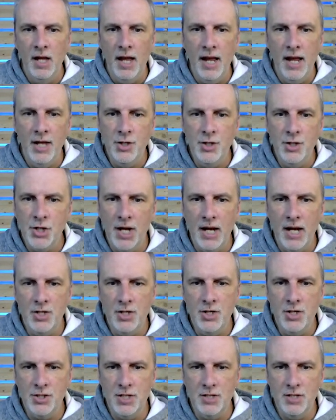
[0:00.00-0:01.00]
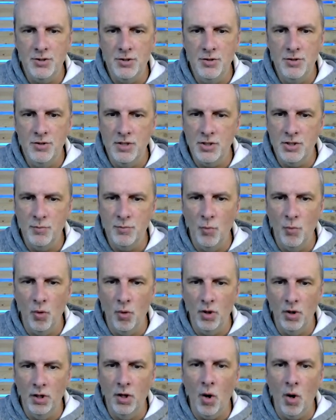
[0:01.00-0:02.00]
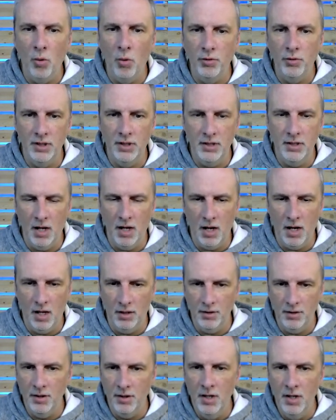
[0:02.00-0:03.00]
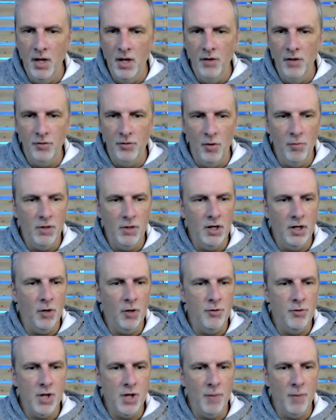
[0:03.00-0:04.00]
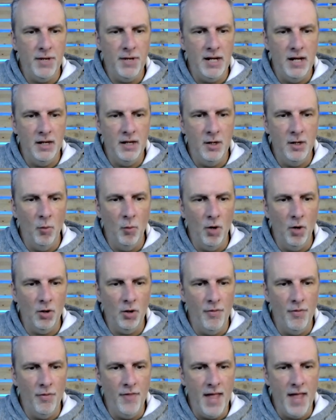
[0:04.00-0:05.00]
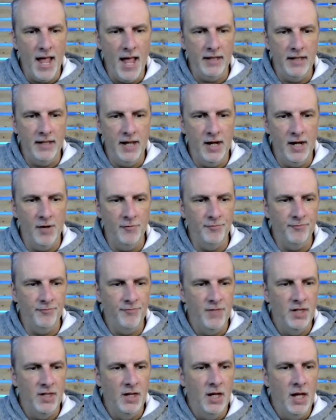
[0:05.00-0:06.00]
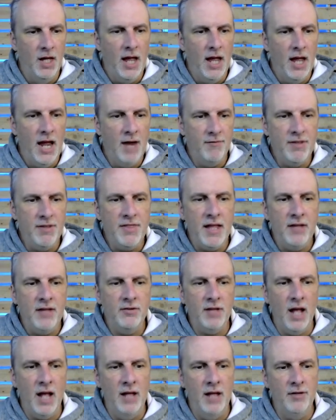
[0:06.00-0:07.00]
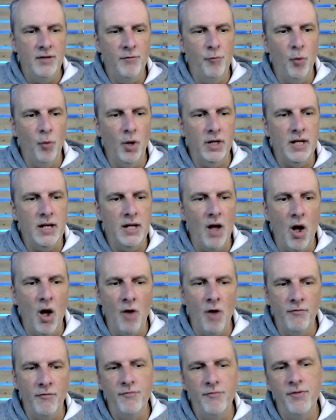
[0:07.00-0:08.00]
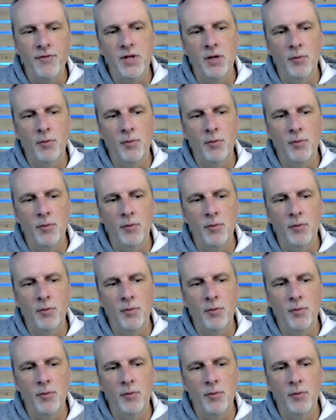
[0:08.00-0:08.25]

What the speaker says: and changed it to this more golden color. So I'm going to go jump in and work on that now. Everything's kind of working off of the